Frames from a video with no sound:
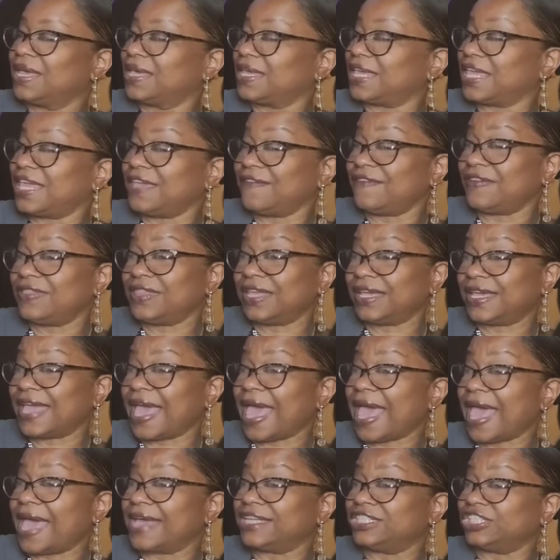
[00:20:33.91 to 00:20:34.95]
Even the
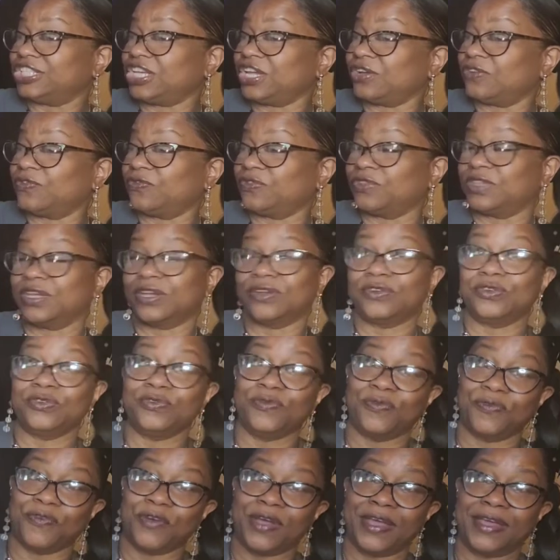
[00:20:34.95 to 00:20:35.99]
gang cheered for their new
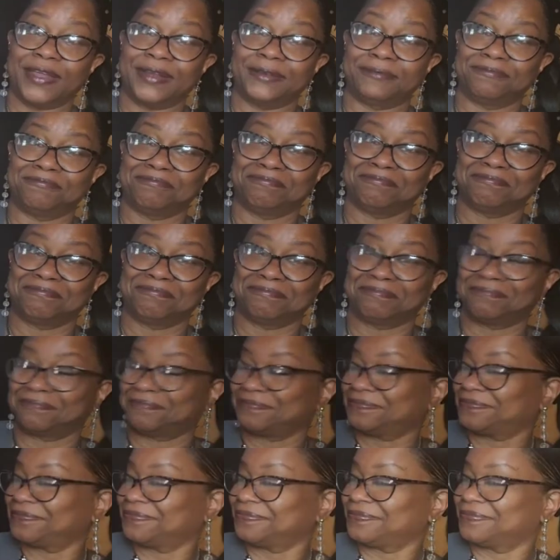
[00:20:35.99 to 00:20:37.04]
friend.
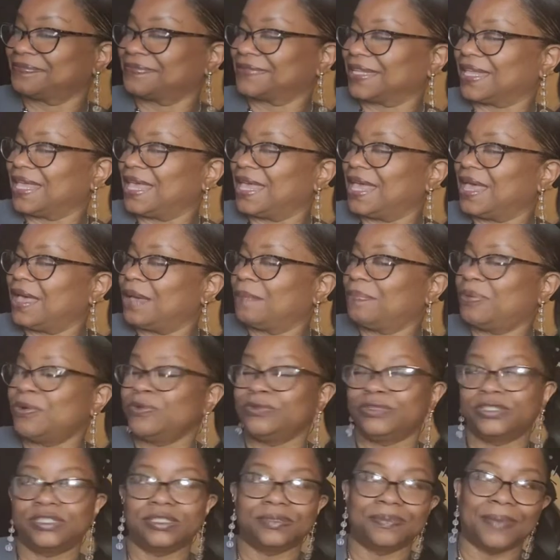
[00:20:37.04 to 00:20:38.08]

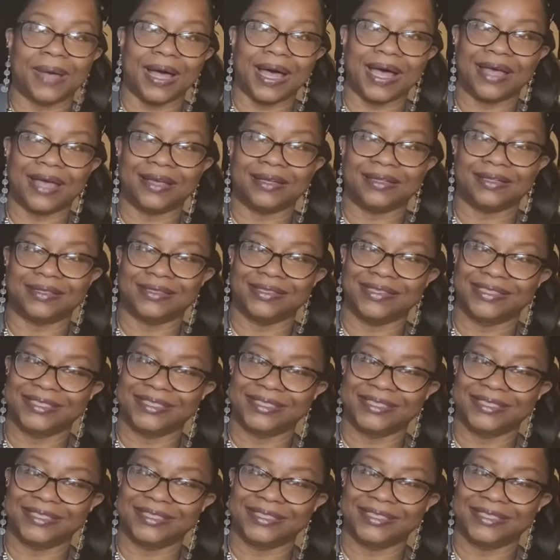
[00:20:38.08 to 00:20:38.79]
Pooh smiled.